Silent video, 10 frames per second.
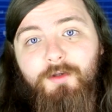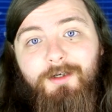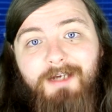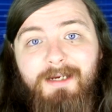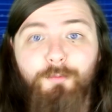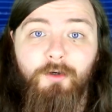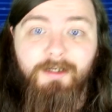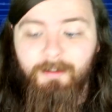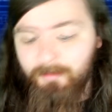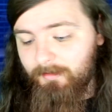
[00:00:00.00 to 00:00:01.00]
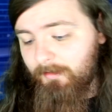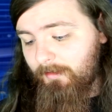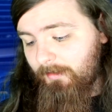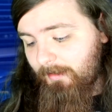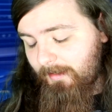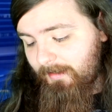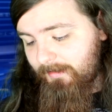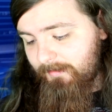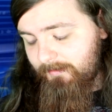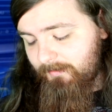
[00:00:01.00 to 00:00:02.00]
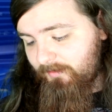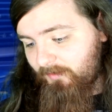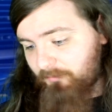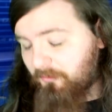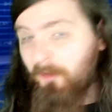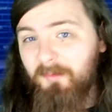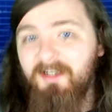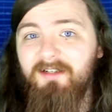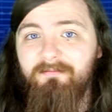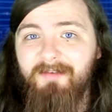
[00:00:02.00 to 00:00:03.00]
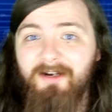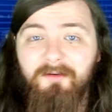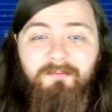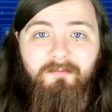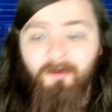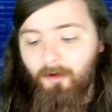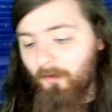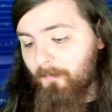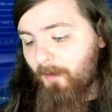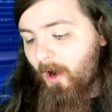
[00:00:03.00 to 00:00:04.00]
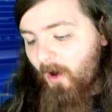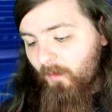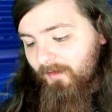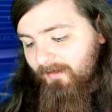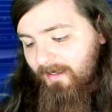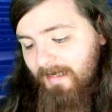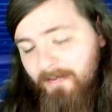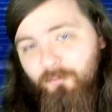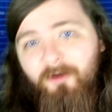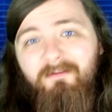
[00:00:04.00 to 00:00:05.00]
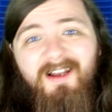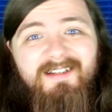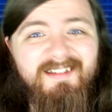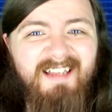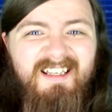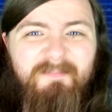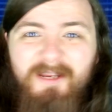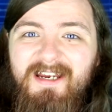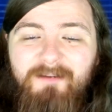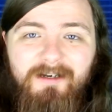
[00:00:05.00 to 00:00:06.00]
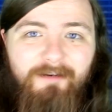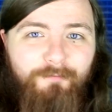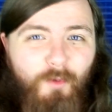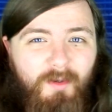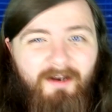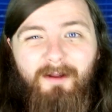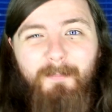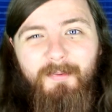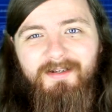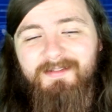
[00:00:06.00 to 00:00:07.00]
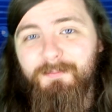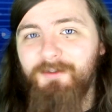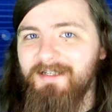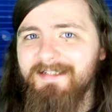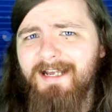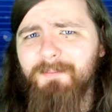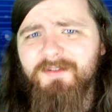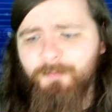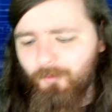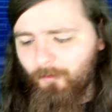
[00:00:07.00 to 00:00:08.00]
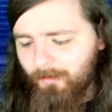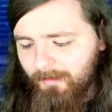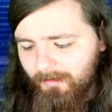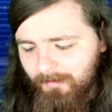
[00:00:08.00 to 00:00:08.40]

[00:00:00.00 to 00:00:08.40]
than a Game Boy Color, and probably, on par with like a Game Boy Advance SP when you fold it up. It's pretty damn small,